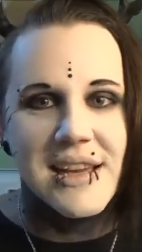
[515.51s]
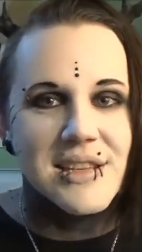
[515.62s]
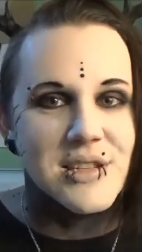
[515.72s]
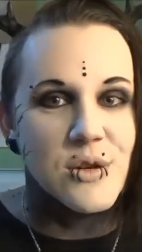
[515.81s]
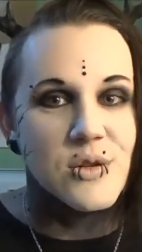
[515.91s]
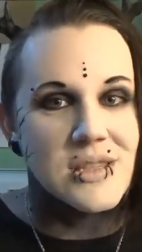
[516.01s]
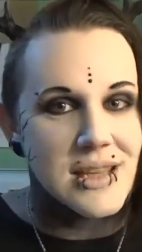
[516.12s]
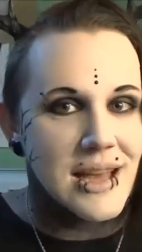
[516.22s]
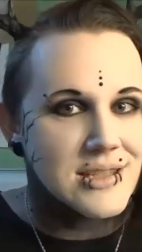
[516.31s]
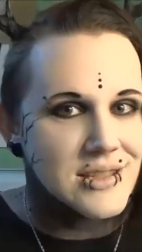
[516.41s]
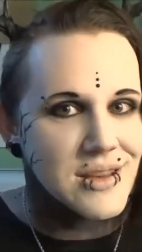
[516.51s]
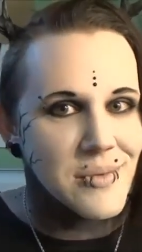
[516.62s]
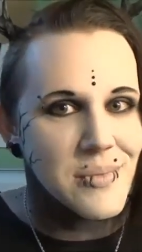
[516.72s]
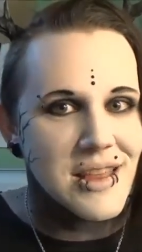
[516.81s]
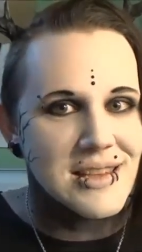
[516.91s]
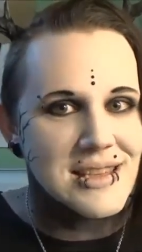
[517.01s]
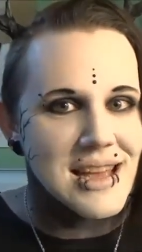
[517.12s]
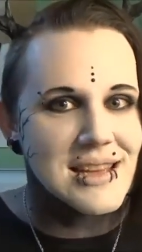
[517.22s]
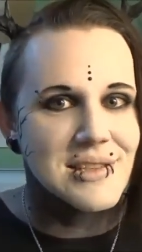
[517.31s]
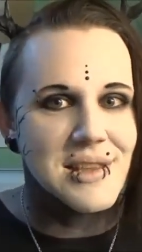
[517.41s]
So snakes is going to be this
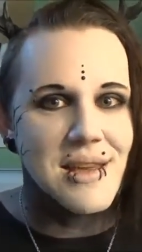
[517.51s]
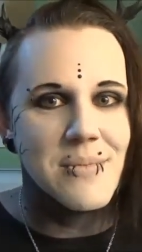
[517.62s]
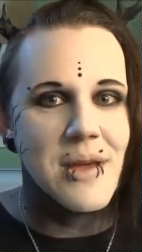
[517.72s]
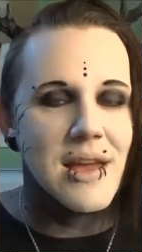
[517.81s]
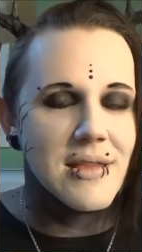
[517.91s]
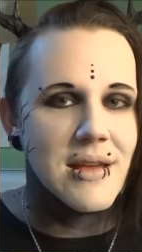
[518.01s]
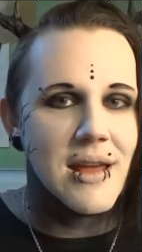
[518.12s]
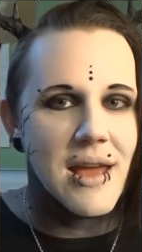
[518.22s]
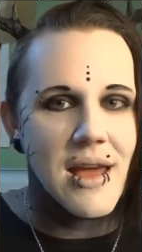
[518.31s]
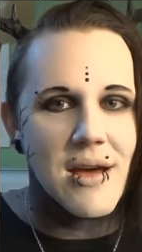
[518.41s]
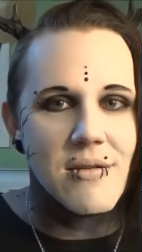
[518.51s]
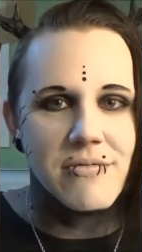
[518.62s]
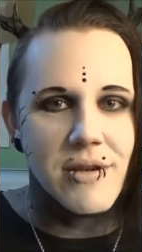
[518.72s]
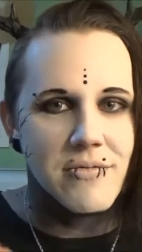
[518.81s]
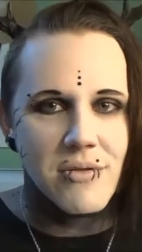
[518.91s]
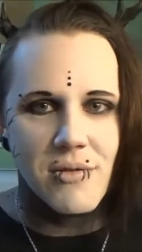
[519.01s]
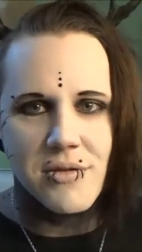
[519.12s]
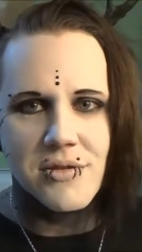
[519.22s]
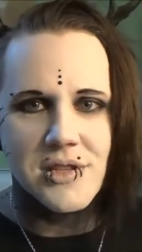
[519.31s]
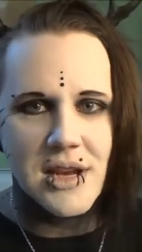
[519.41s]
next theme, and then I have a few
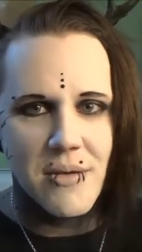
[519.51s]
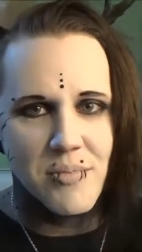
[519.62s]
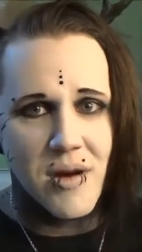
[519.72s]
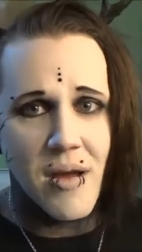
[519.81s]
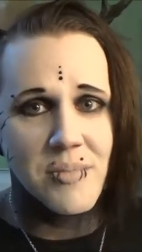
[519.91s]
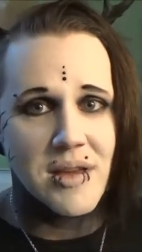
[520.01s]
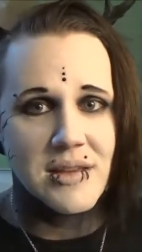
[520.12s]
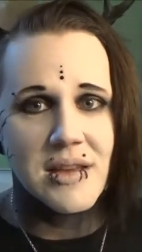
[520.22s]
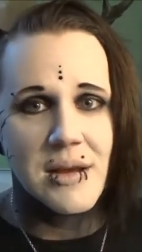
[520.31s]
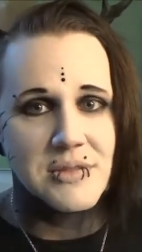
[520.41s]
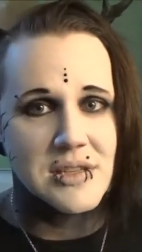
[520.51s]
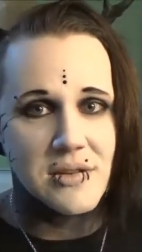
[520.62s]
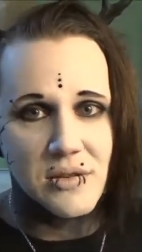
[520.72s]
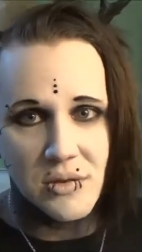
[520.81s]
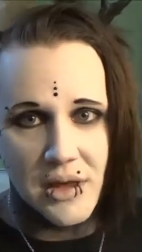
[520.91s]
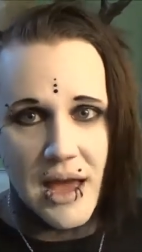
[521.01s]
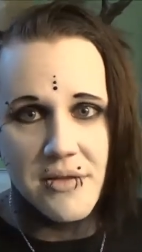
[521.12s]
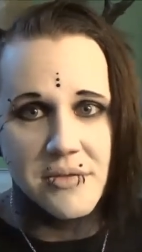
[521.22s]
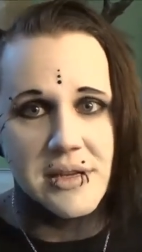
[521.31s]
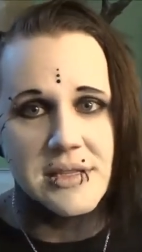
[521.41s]
others that I'm prepping and I'm still
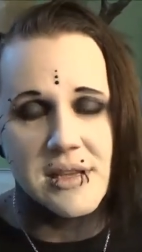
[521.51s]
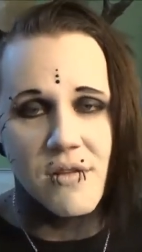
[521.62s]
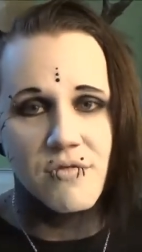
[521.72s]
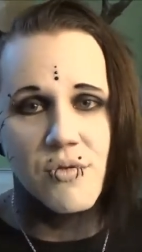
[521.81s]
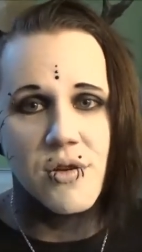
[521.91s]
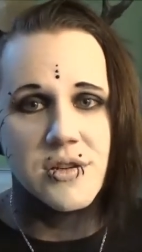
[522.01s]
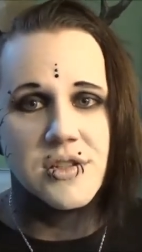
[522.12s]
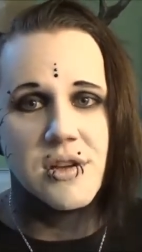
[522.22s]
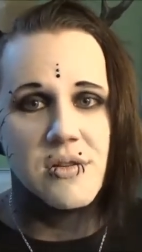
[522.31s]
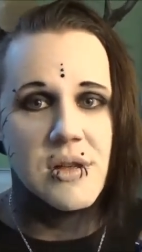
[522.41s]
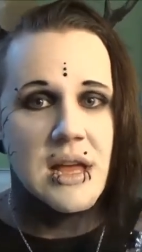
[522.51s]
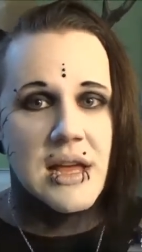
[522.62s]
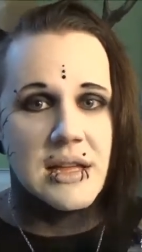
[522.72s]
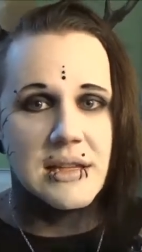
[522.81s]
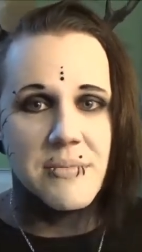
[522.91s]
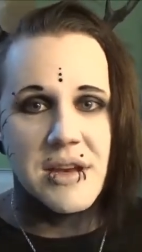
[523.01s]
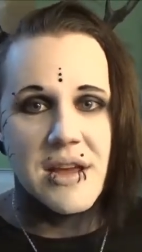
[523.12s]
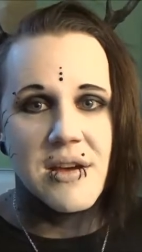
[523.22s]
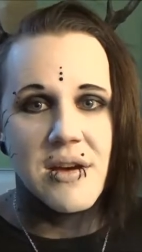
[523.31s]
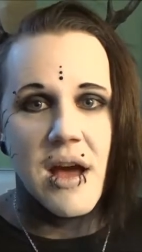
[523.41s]
gathering stuff for, so let me
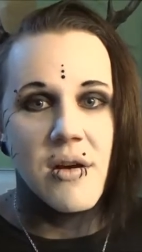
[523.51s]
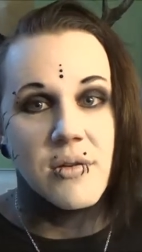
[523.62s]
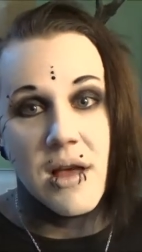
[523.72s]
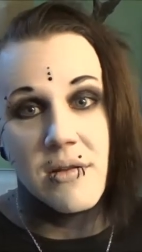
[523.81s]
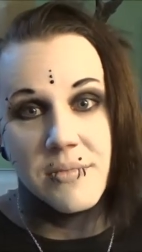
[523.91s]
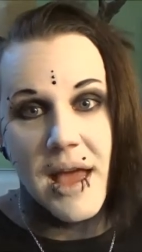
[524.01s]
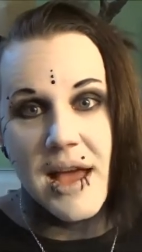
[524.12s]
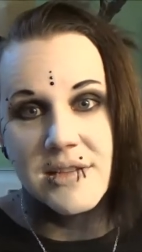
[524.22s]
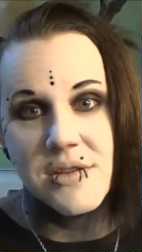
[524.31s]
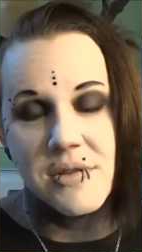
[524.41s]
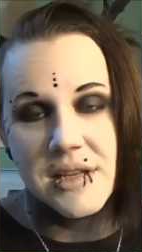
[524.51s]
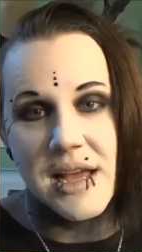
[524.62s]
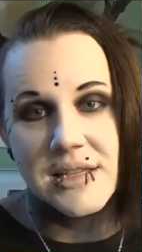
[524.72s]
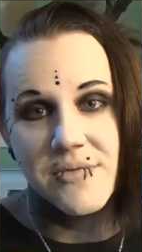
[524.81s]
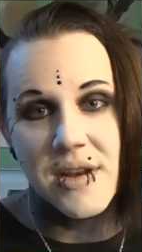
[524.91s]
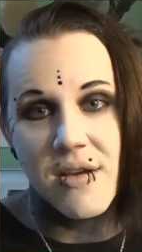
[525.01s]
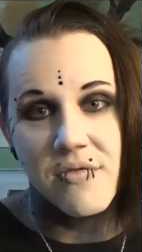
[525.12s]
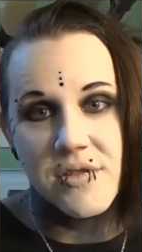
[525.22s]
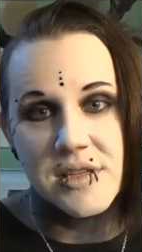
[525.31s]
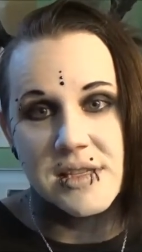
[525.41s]
know. I'll, I'll ask you in the next video
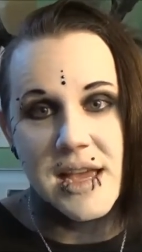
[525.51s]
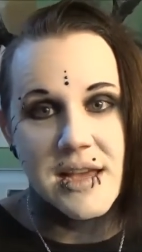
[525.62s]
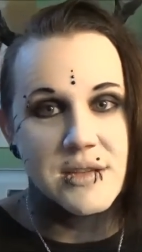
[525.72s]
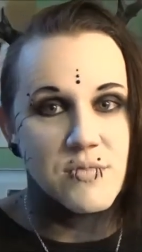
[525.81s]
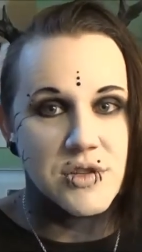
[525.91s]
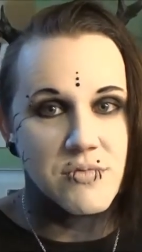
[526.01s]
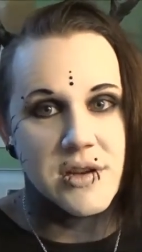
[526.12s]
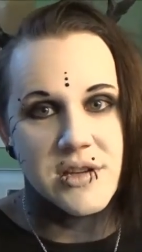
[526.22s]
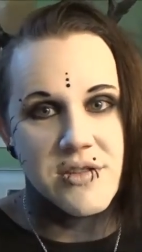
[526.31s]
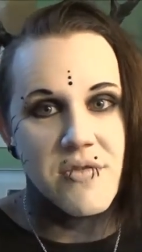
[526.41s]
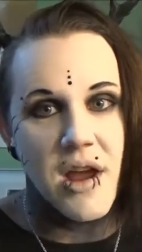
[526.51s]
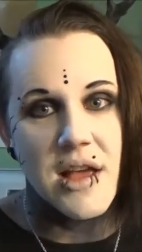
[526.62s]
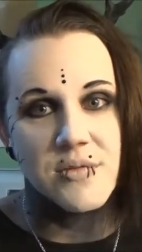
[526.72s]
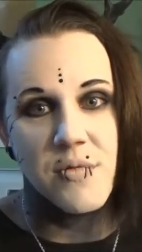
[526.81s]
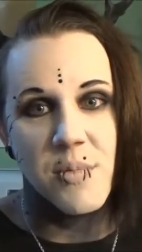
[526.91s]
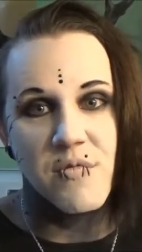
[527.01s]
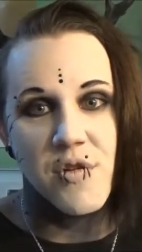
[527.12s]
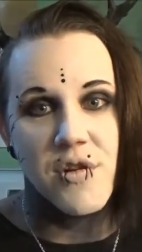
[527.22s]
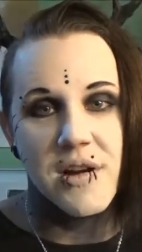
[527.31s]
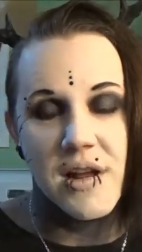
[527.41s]
for the snakes which ones you guys would
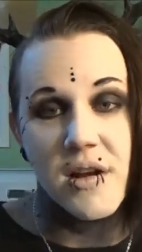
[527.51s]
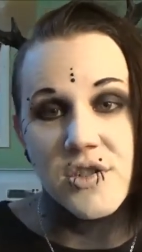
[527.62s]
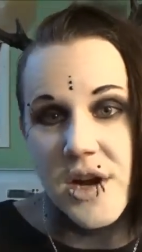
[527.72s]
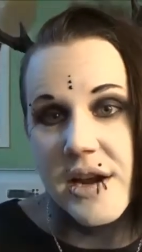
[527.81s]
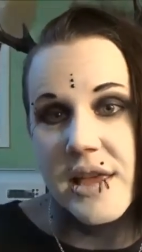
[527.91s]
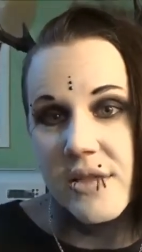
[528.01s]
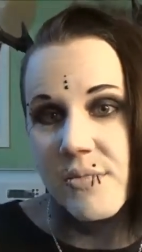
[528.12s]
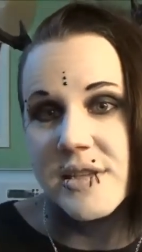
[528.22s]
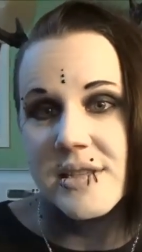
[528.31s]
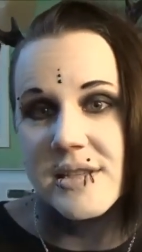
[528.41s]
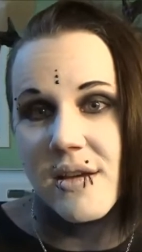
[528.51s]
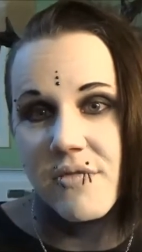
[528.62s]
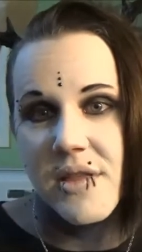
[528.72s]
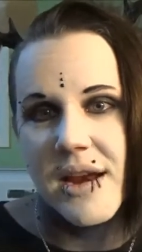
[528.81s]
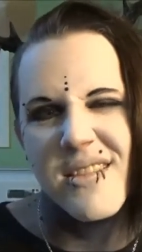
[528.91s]
prefer, and I'll try and get the rest of the stuff for that.